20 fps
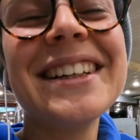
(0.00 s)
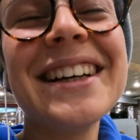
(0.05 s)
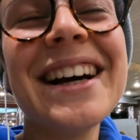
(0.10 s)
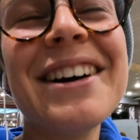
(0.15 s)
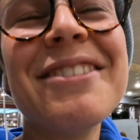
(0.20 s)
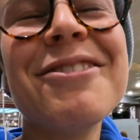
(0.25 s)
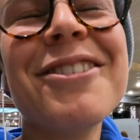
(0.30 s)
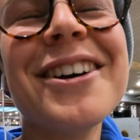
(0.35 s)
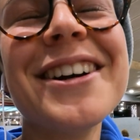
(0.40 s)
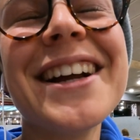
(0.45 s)
I
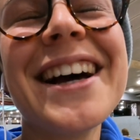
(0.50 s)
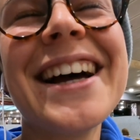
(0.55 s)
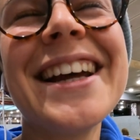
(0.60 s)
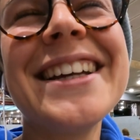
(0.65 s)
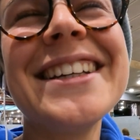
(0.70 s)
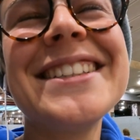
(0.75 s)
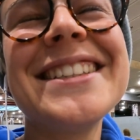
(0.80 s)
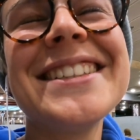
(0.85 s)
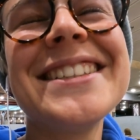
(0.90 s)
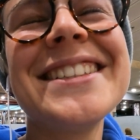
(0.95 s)
wanna
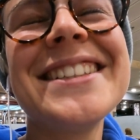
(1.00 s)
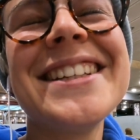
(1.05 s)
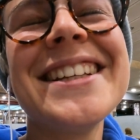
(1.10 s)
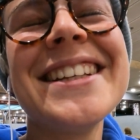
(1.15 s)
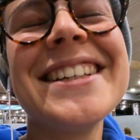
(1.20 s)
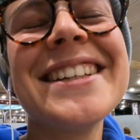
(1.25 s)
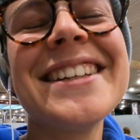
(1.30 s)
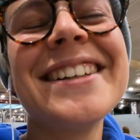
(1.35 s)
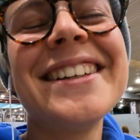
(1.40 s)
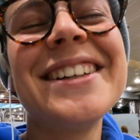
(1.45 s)
hit a
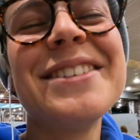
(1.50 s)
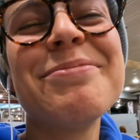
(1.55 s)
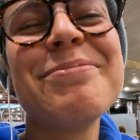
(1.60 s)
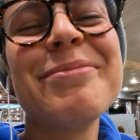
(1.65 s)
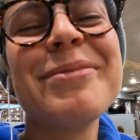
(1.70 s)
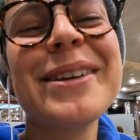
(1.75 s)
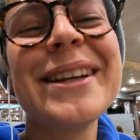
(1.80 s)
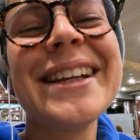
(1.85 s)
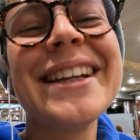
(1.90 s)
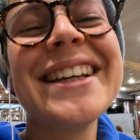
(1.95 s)
dinner,
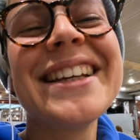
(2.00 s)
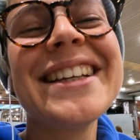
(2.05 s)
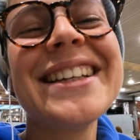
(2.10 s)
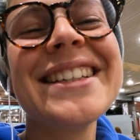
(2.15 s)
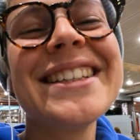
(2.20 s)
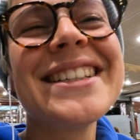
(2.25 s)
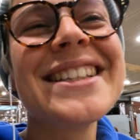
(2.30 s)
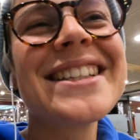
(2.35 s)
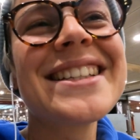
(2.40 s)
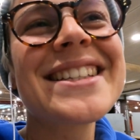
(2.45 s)

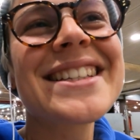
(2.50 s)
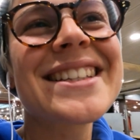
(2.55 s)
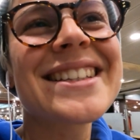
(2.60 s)
please.